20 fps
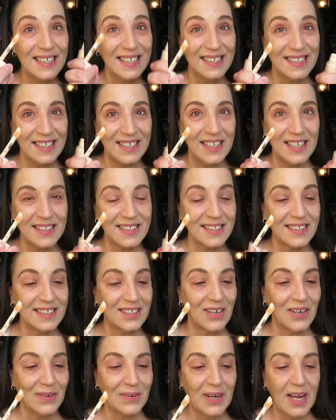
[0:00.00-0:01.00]
So let's
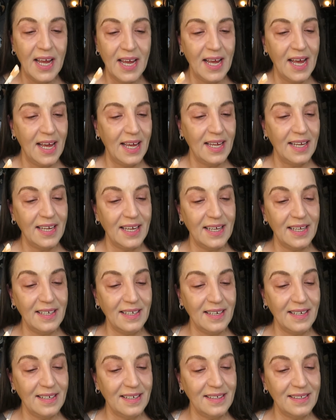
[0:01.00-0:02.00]
go.
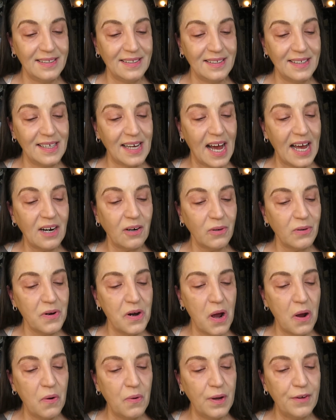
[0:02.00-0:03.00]
I don't
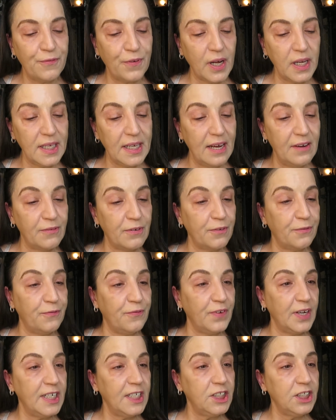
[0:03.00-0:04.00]
know if I'll ever
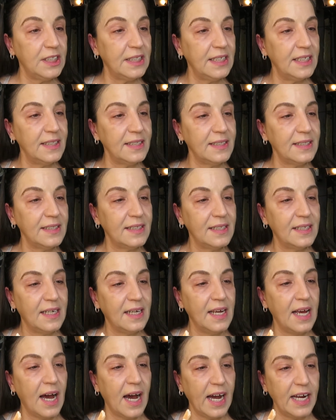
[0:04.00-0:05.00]
finish this.
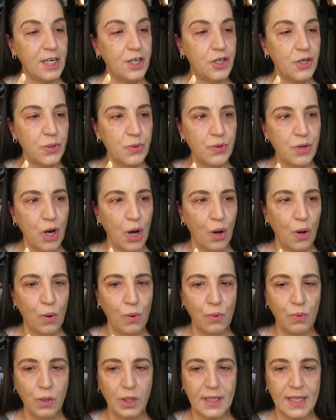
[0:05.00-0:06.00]
I do
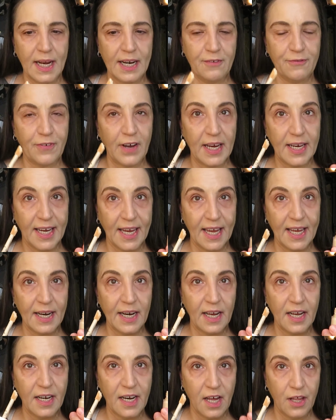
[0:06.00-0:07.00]
know that if I
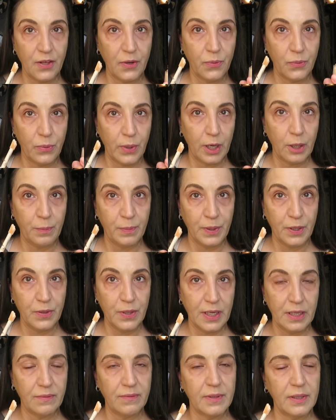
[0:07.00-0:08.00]
get another Rare
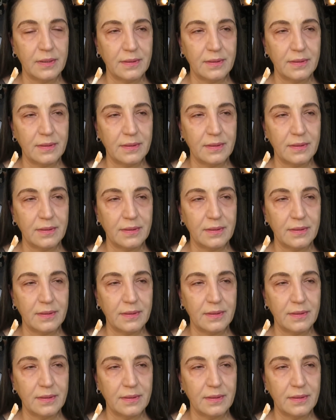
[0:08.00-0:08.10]
Beauty,